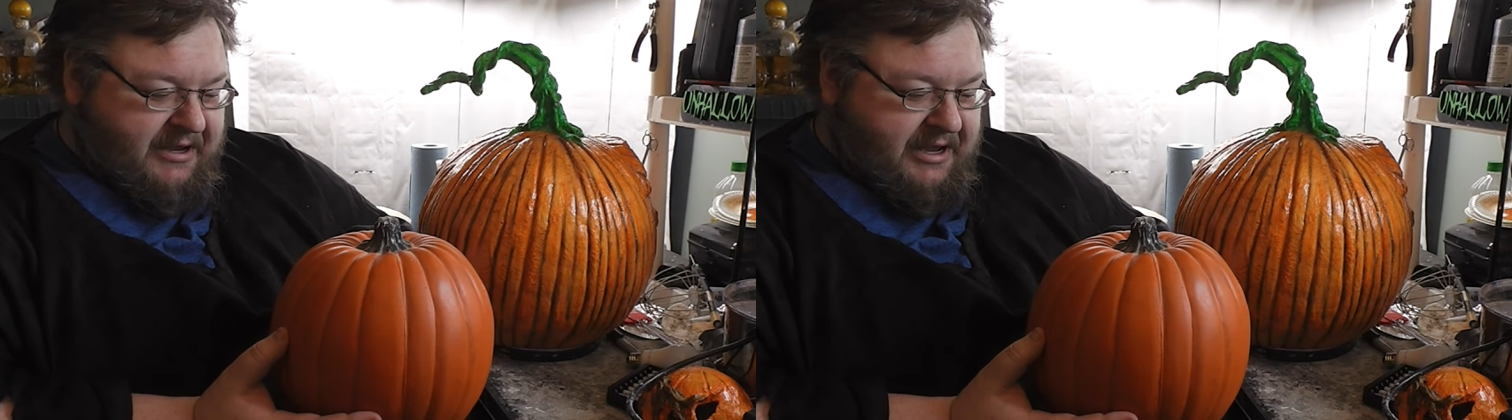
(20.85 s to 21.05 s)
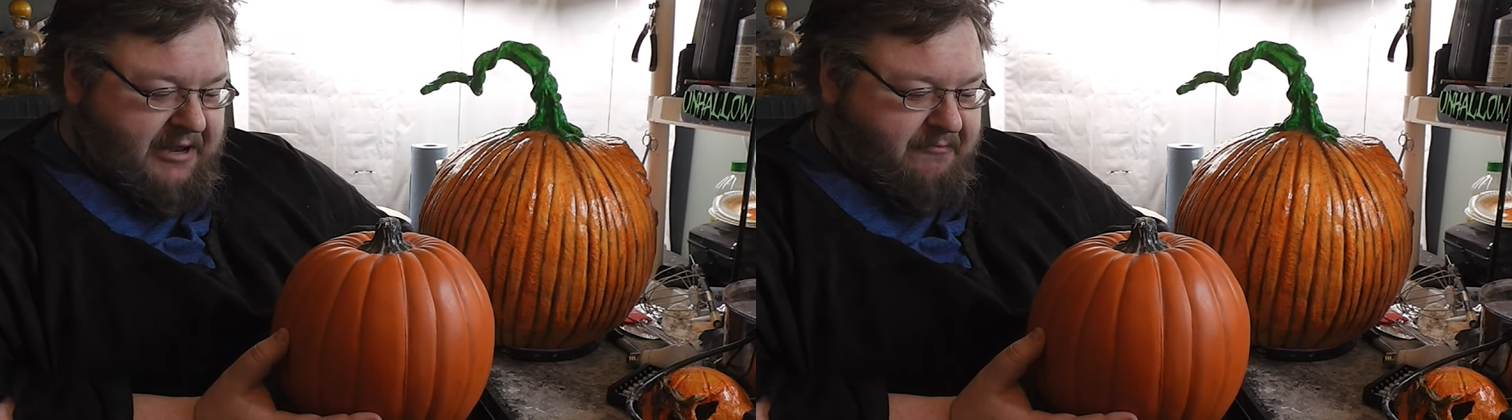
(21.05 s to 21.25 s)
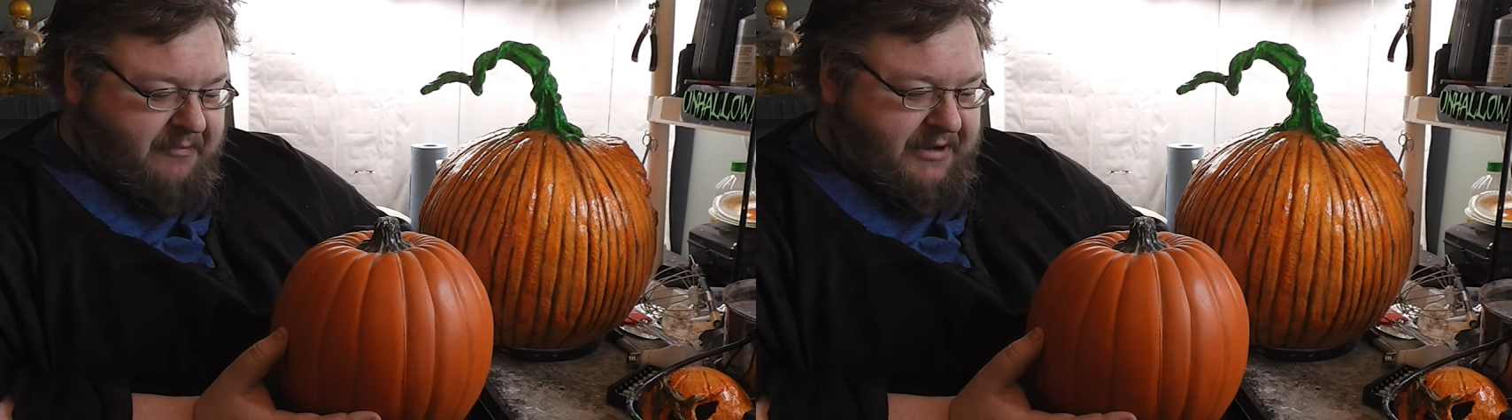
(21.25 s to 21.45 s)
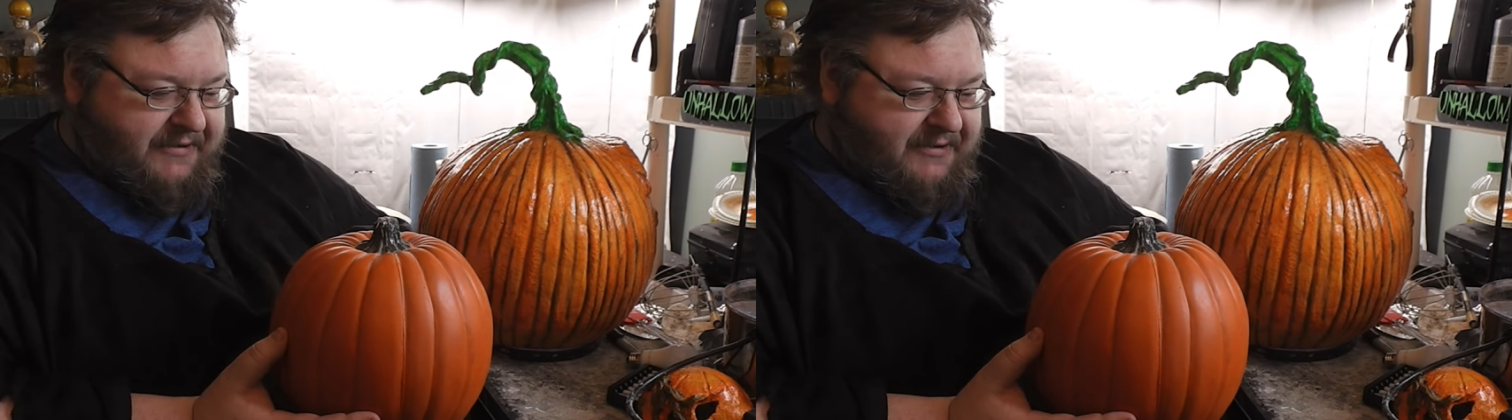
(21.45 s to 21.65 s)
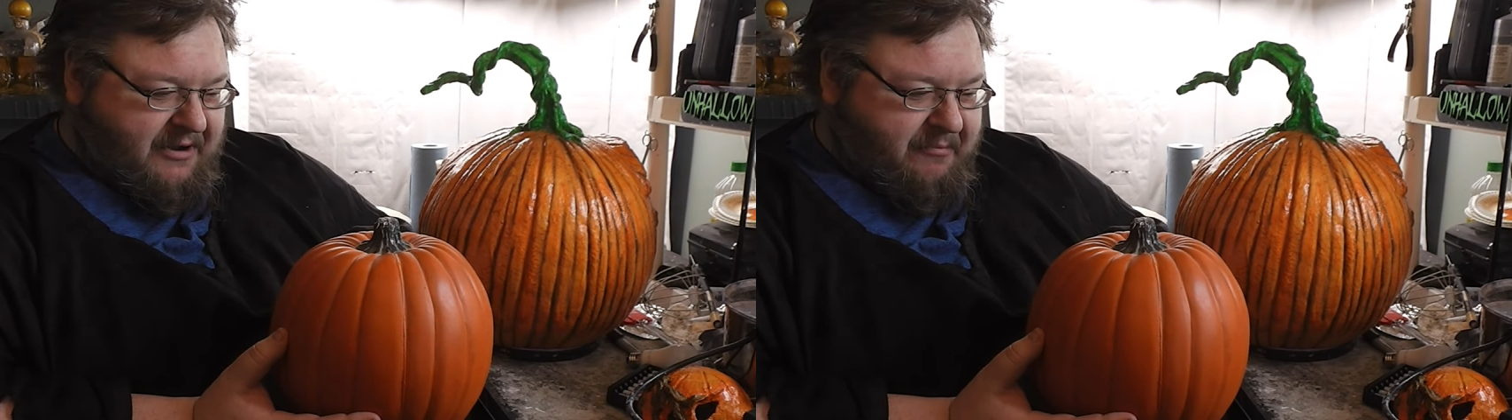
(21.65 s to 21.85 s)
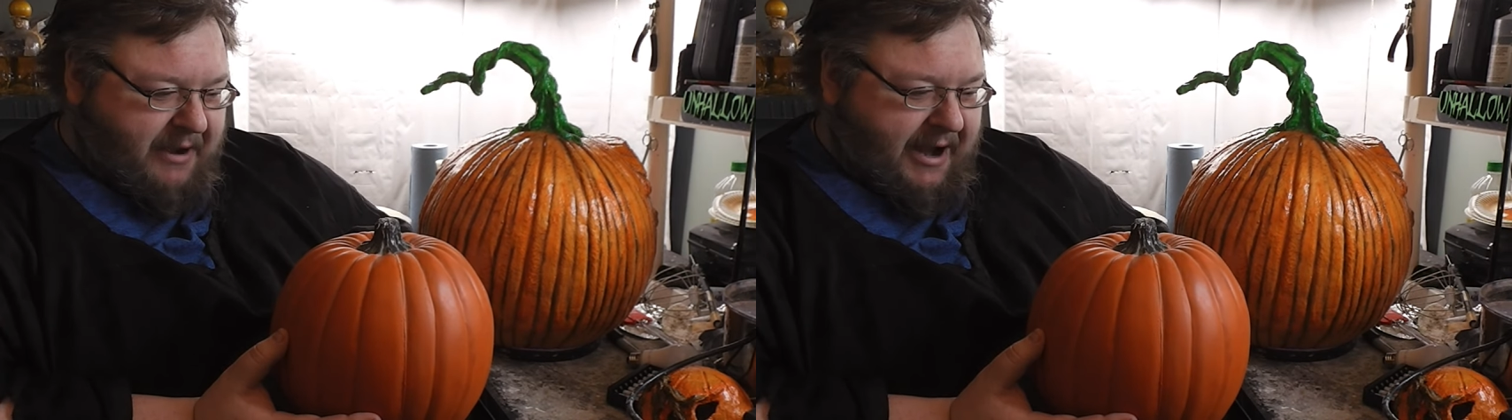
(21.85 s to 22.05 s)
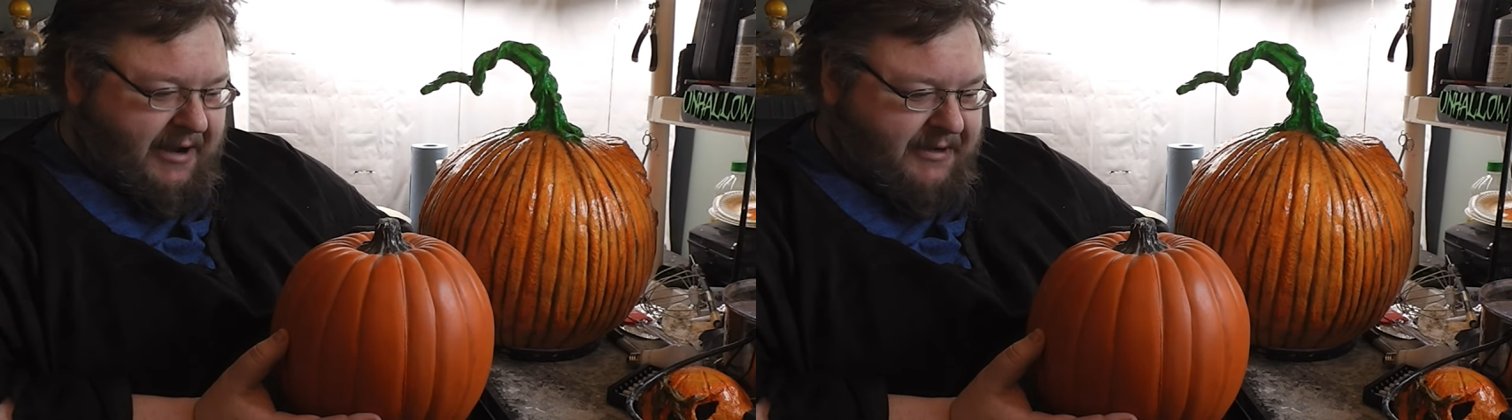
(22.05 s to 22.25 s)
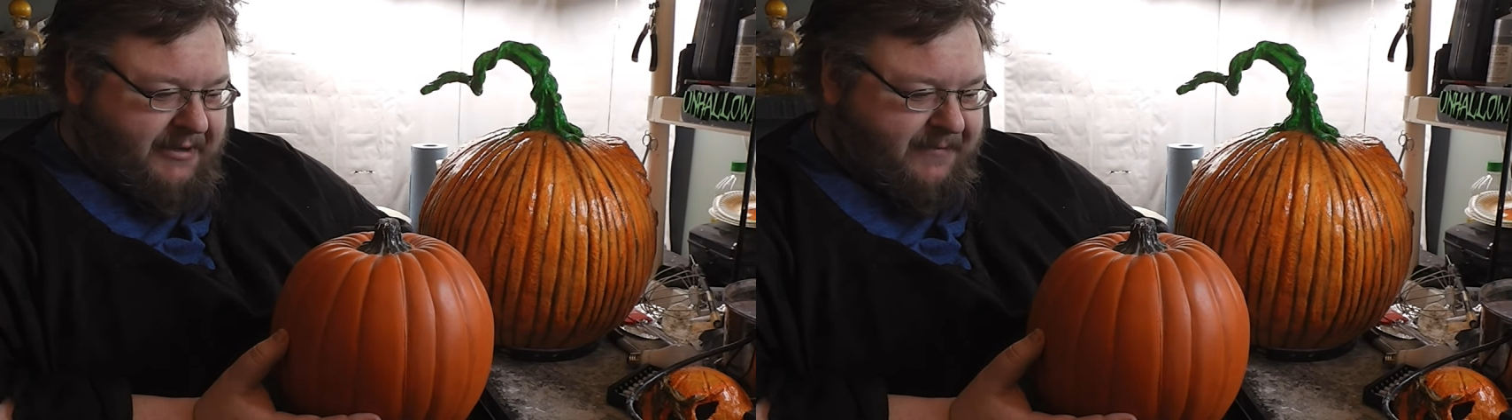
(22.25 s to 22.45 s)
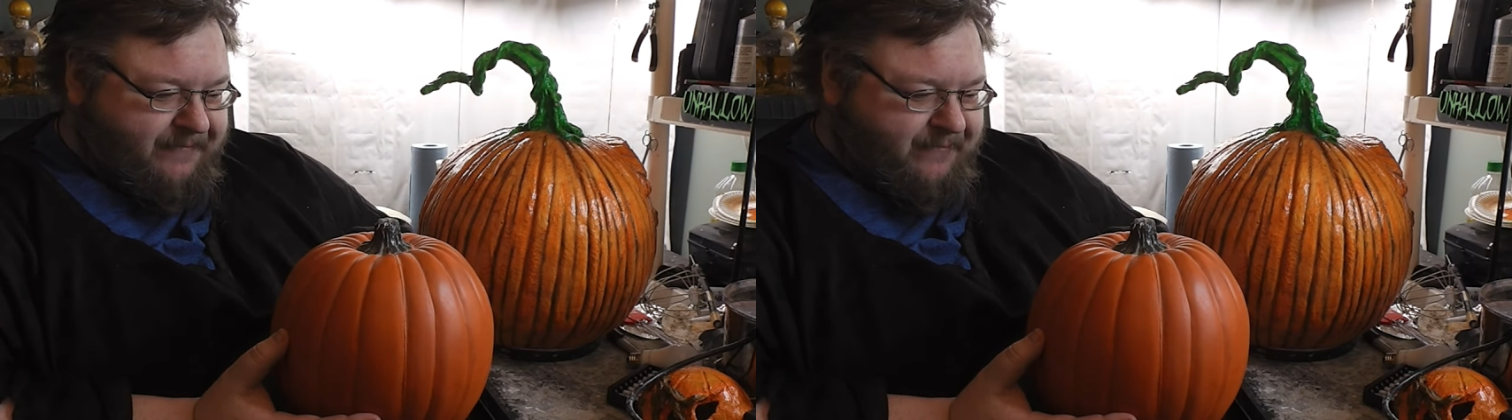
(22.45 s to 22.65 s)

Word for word: it means they're back.